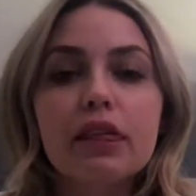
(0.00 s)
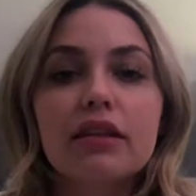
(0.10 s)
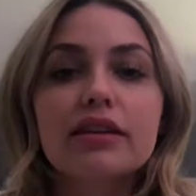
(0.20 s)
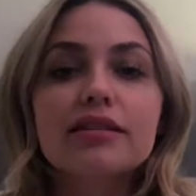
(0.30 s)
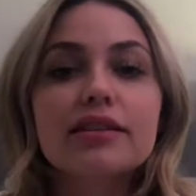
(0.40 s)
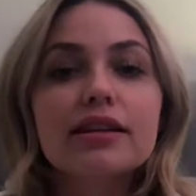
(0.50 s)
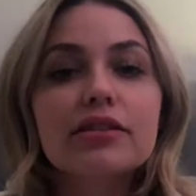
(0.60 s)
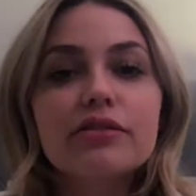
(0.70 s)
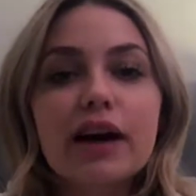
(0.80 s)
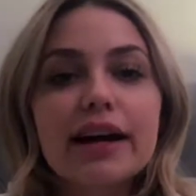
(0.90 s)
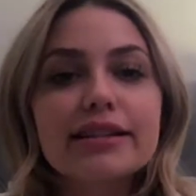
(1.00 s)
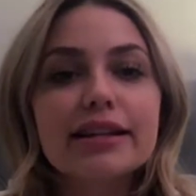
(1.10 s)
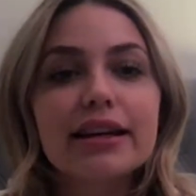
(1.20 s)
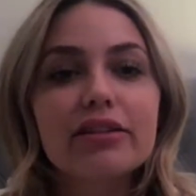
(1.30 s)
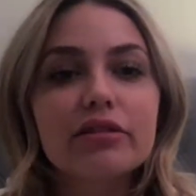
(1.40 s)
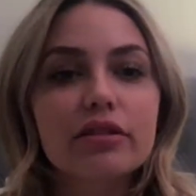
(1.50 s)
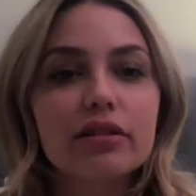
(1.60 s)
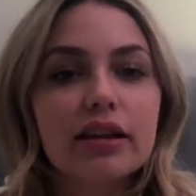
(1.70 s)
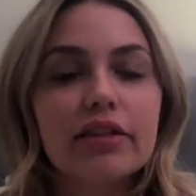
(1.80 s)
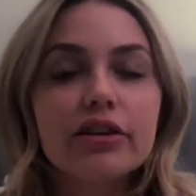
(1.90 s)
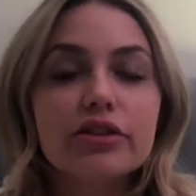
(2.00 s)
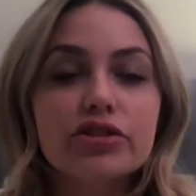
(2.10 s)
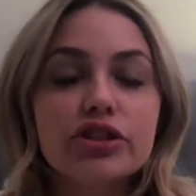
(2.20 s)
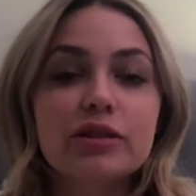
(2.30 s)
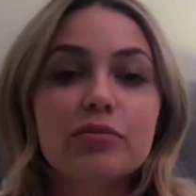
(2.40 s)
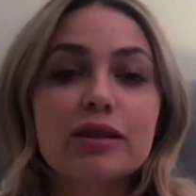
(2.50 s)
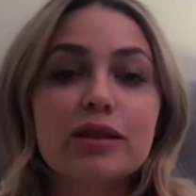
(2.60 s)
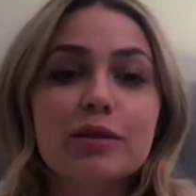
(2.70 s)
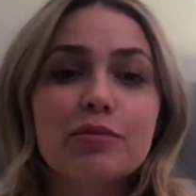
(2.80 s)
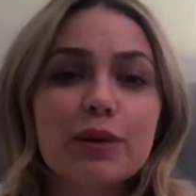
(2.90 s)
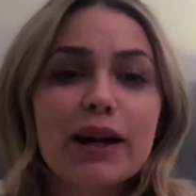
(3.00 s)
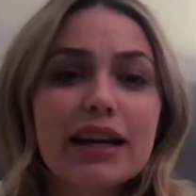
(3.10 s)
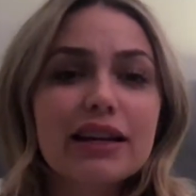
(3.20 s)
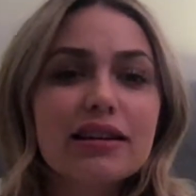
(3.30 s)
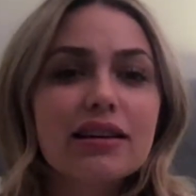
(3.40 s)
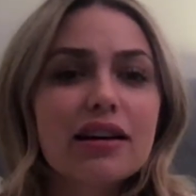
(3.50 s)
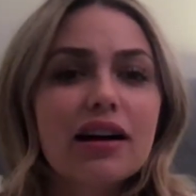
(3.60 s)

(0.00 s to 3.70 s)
This signifies that either the leather has just been sprayed